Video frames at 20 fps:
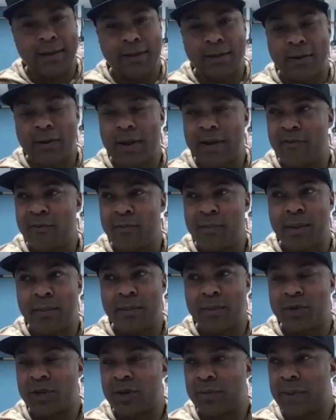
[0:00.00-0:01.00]
don't have a
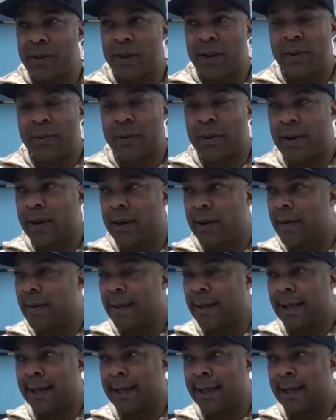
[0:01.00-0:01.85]
membership anywhere.